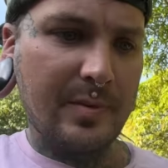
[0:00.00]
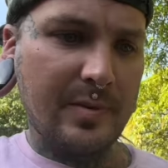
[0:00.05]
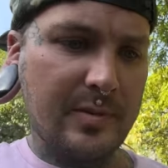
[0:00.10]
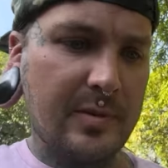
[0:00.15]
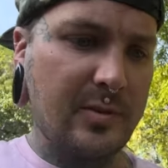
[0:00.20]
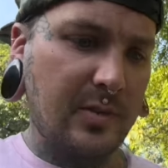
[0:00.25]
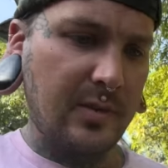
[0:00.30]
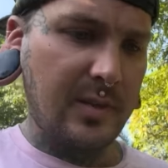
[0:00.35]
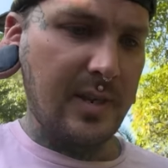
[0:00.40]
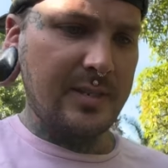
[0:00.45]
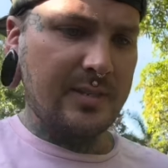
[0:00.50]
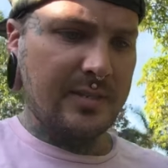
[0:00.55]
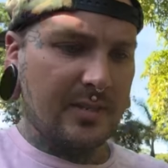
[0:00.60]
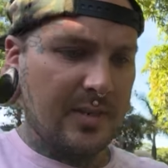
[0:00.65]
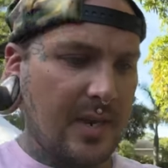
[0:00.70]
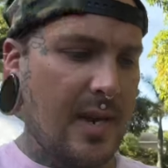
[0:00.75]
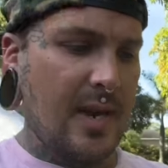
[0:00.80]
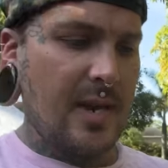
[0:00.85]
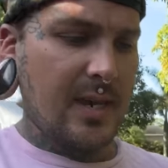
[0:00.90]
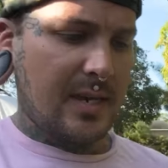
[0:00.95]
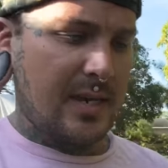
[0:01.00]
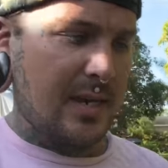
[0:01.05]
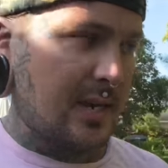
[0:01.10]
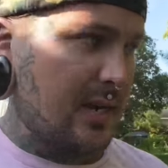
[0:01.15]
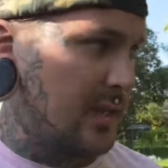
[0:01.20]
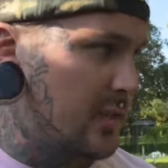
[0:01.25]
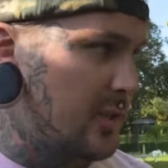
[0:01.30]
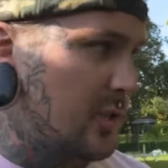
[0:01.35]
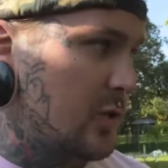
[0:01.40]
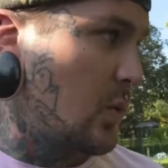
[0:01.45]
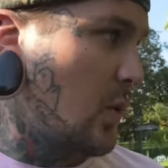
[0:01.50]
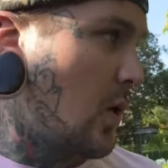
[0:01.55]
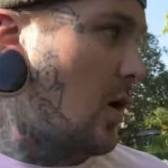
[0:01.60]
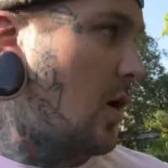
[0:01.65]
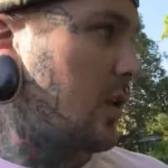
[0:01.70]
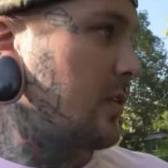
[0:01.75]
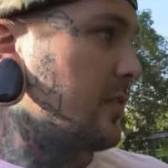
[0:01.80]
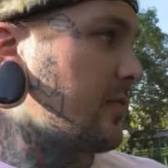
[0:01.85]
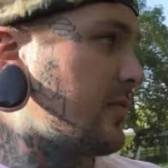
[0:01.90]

So let's get to all of